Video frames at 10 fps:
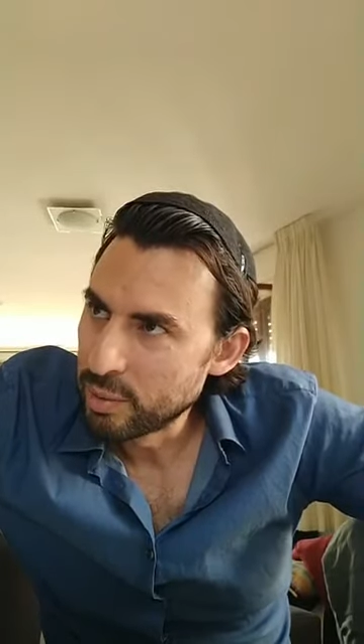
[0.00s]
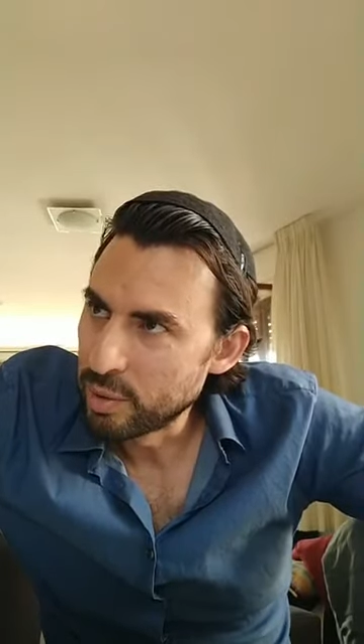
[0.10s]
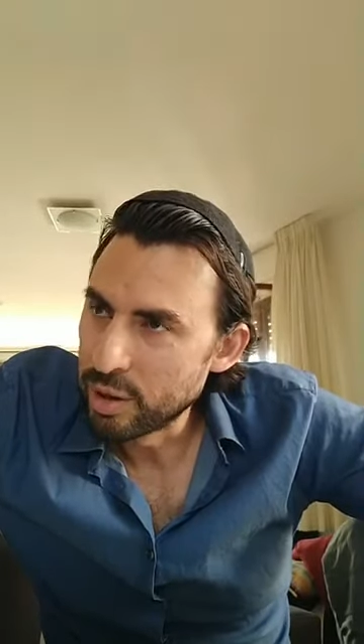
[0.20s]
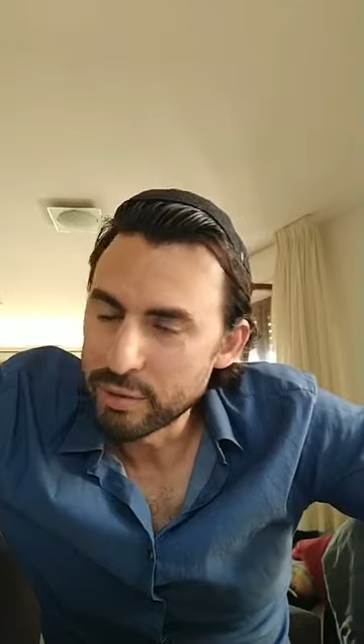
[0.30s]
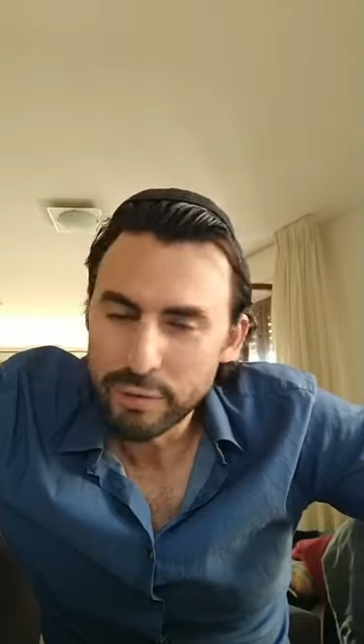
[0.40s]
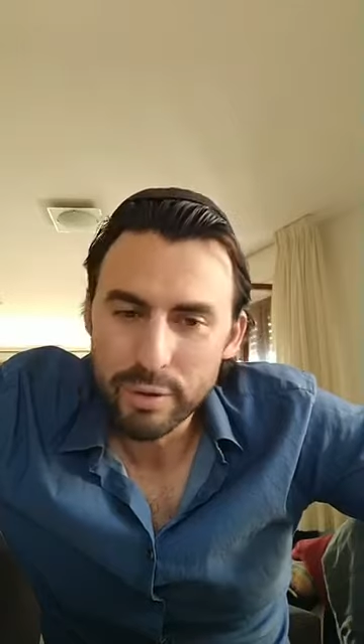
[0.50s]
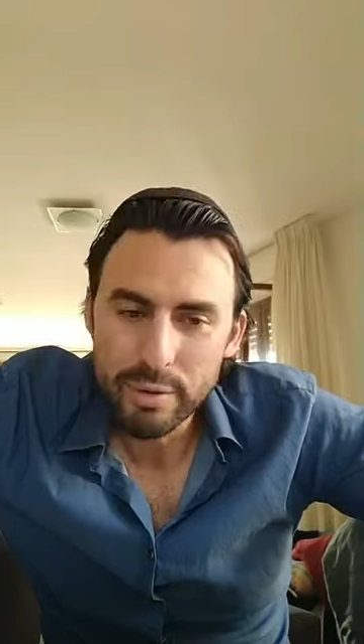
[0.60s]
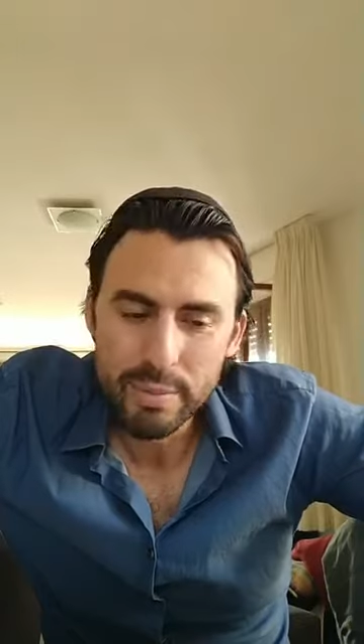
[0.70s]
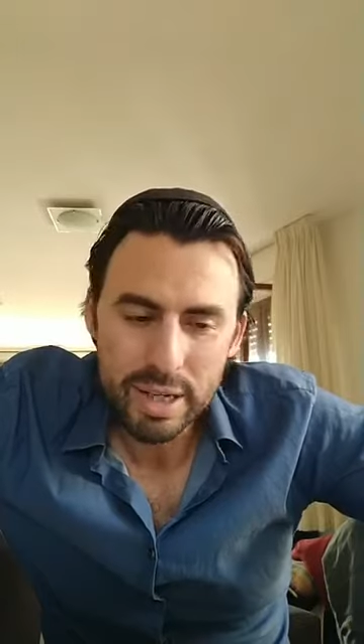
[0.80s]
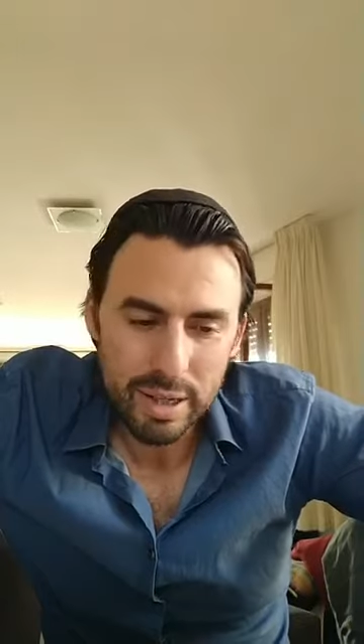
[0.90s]
We're here for the
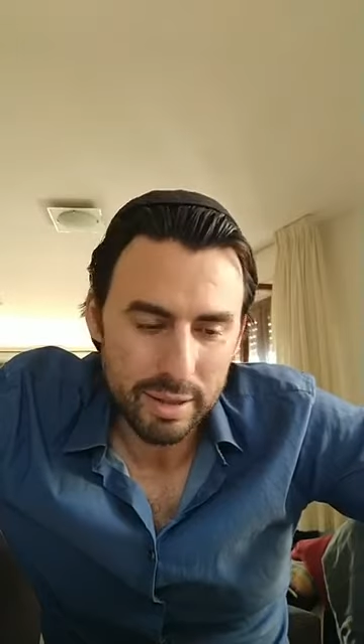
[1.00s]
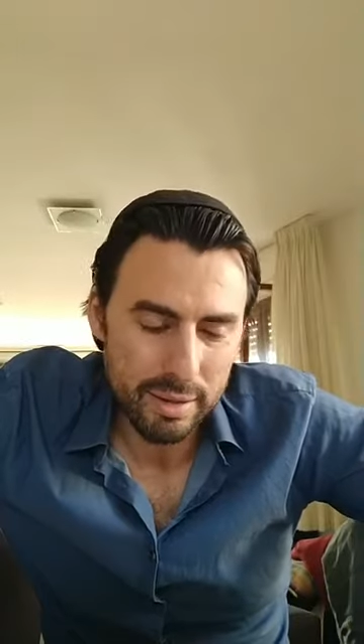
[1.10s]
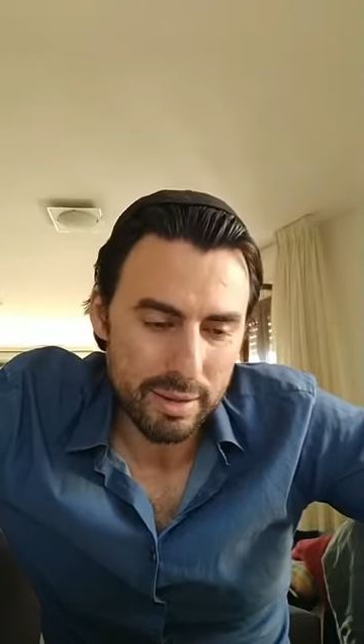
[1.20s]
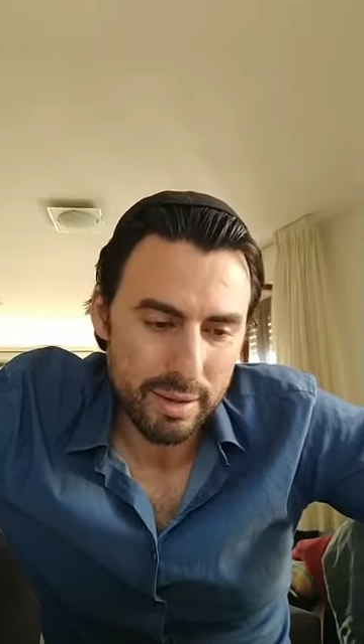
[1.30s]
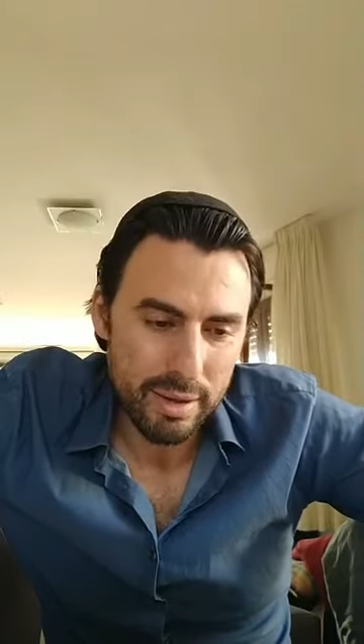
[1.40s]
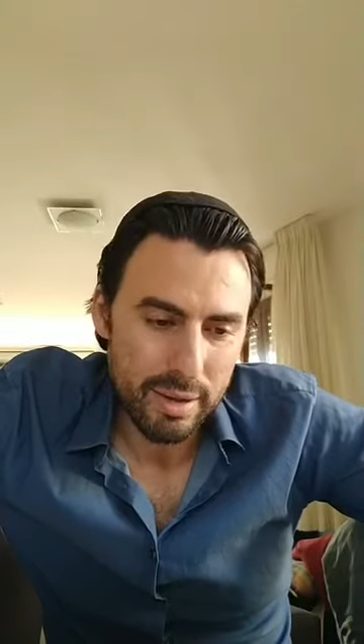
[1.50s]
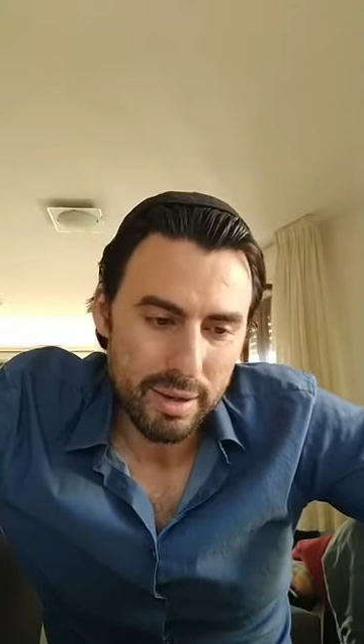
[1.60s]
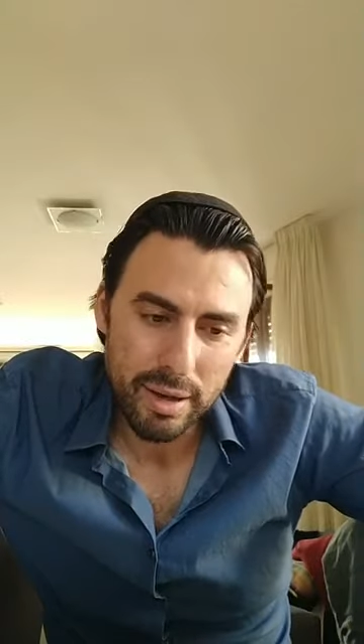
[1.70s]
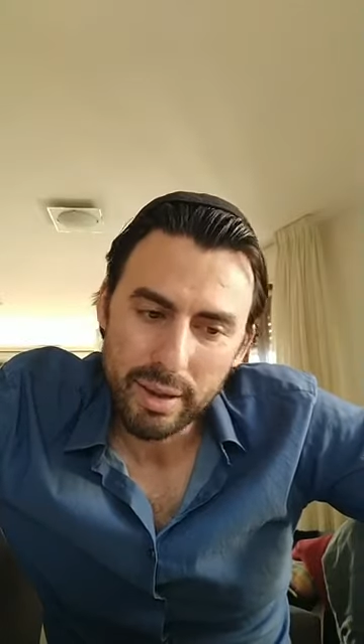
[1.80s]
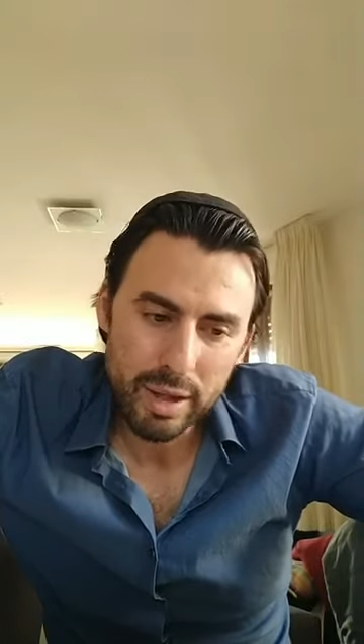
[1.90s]
meaning,
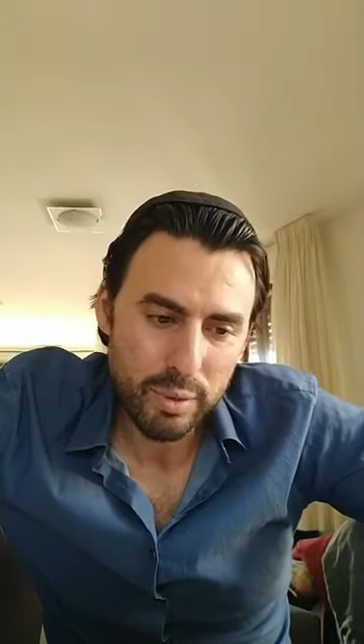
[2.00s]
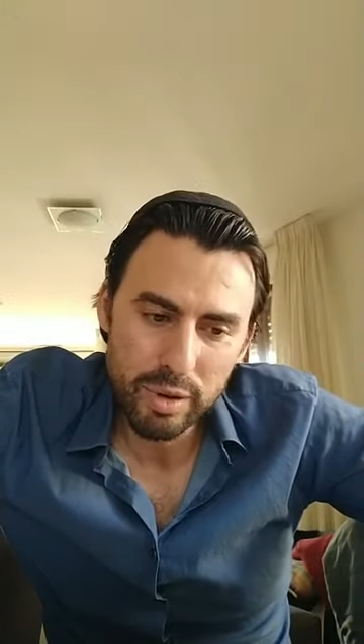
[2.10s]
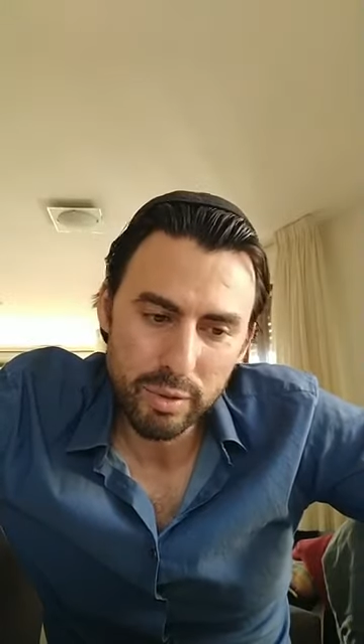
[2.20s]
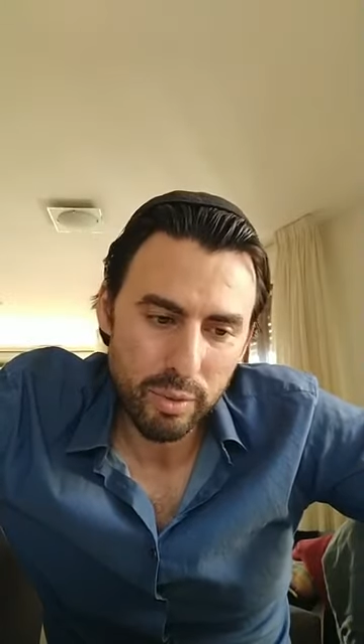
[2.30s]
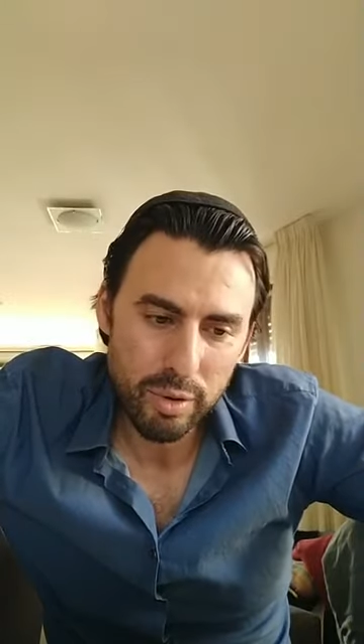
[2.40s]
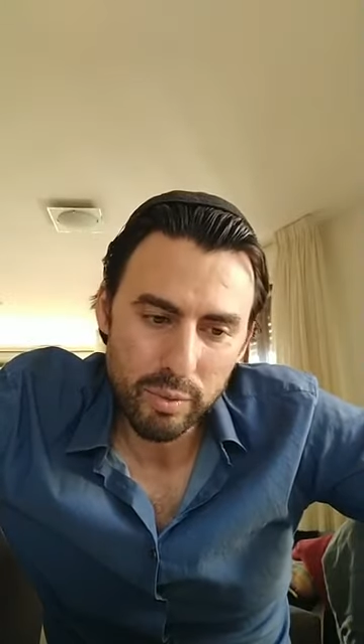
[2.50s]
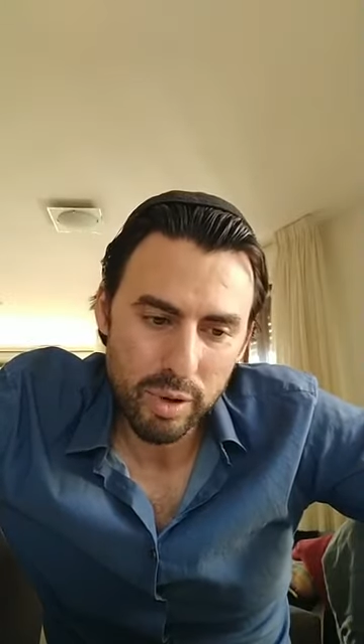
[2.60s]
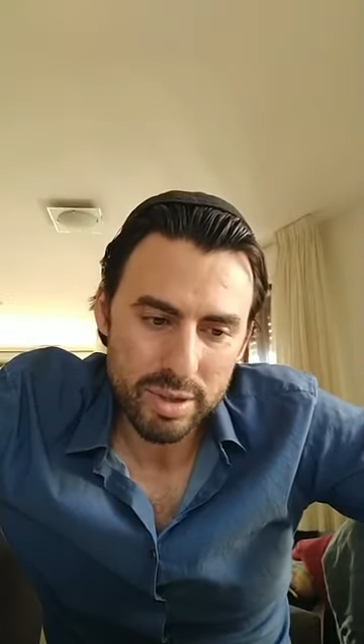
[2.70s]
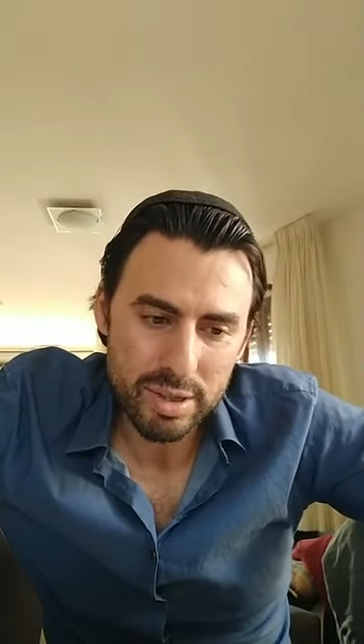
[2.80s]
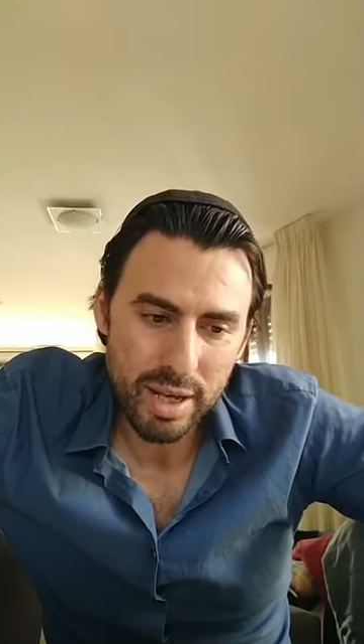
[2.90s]
and that's why the world
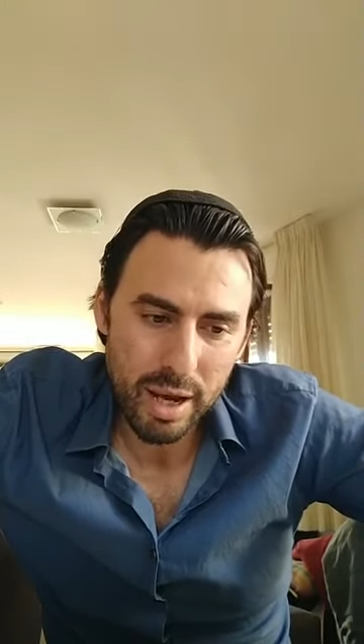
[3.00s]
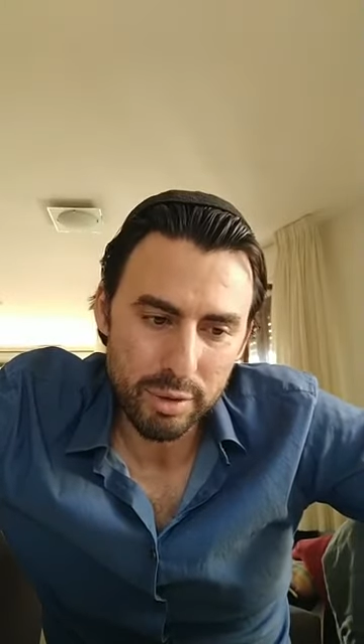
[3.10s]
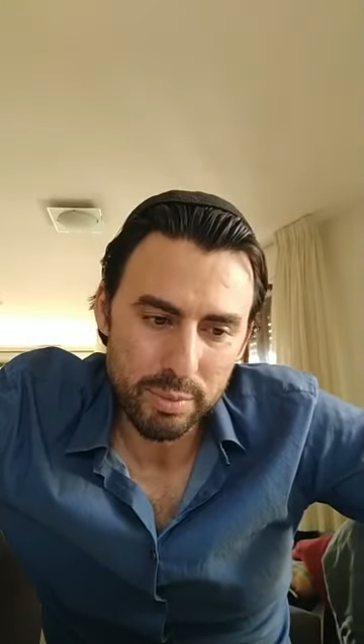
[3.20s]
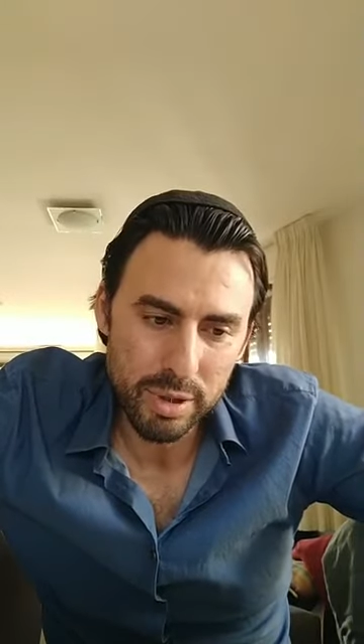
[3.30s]
wants us out,